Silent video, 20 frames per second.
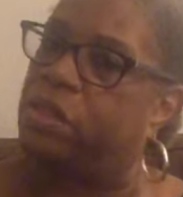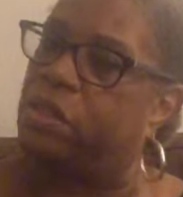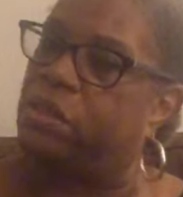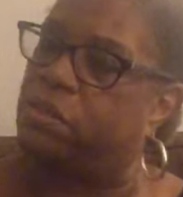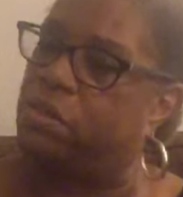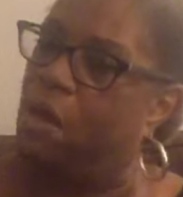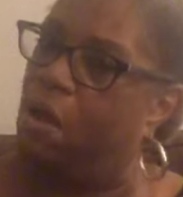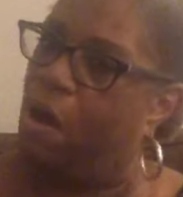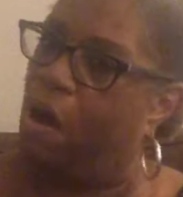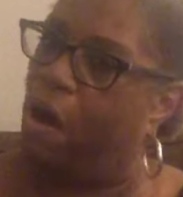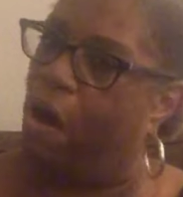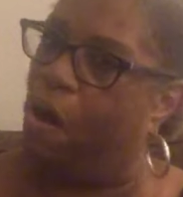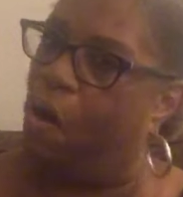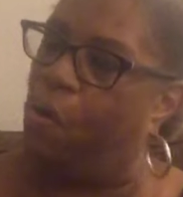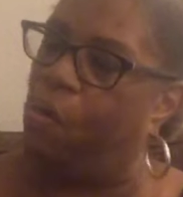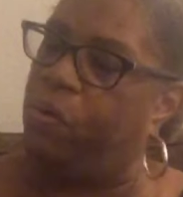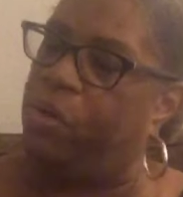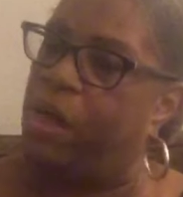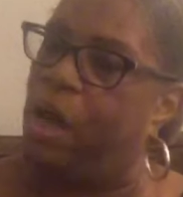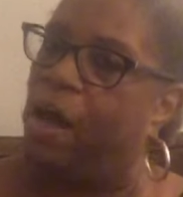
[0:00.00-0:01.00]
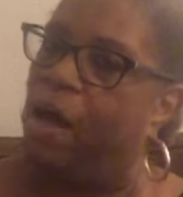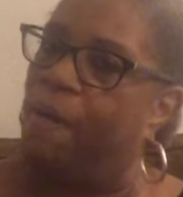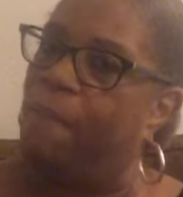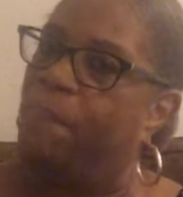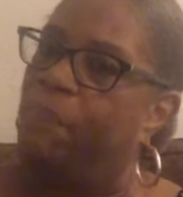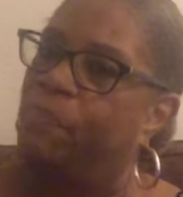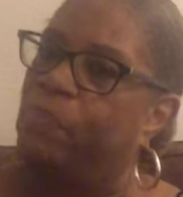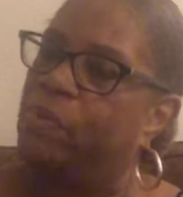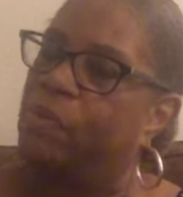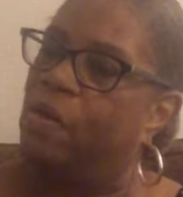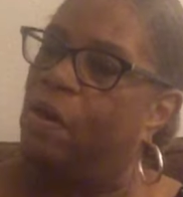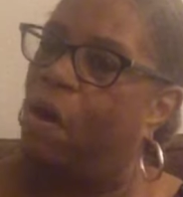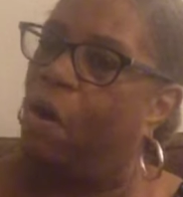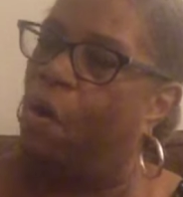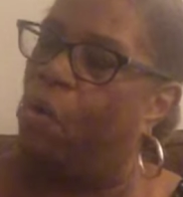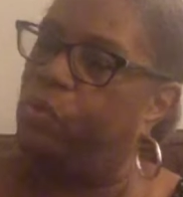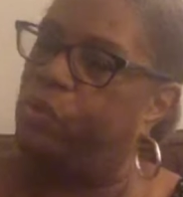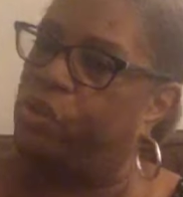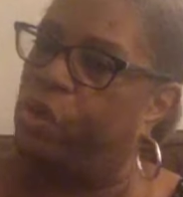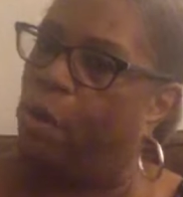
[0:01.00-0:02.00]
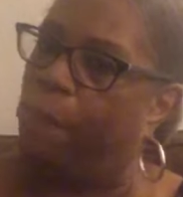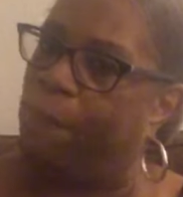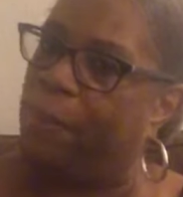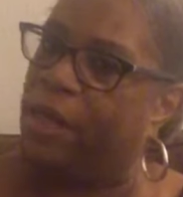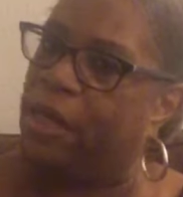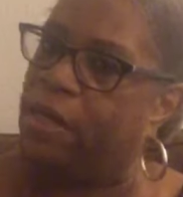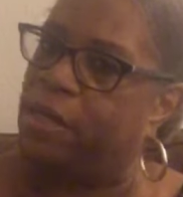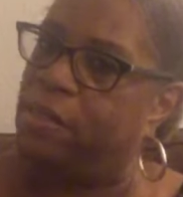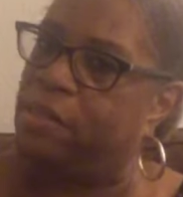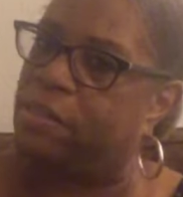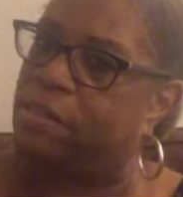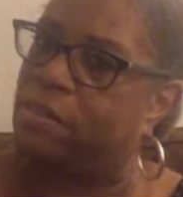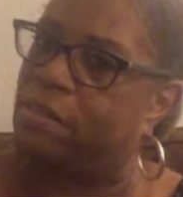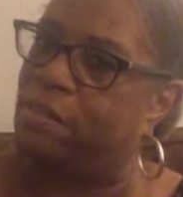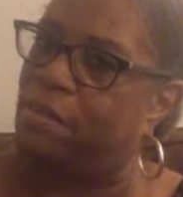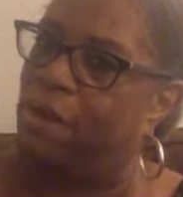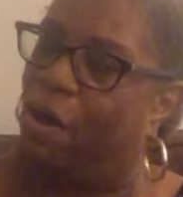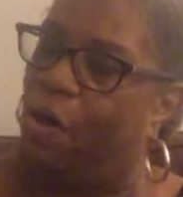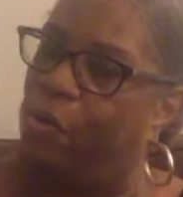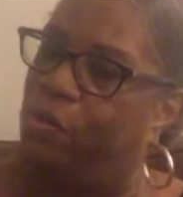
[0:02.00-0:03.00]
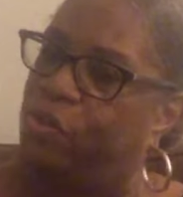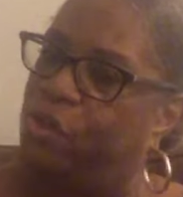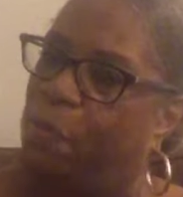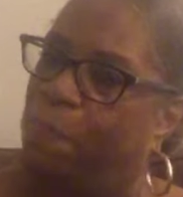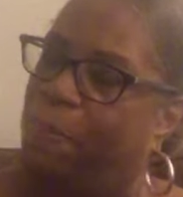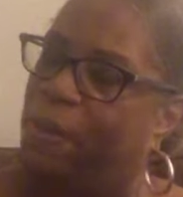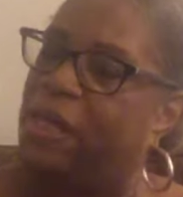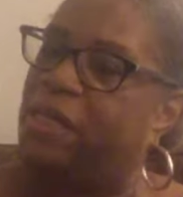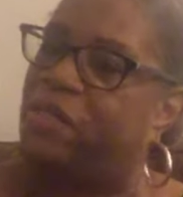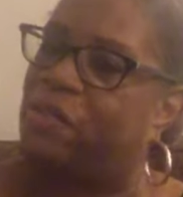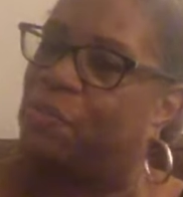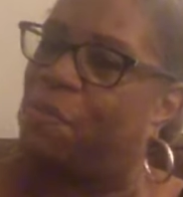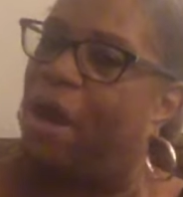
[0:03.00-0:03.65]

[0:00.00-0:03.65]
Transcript: just hold up, hold your peace, hold your peace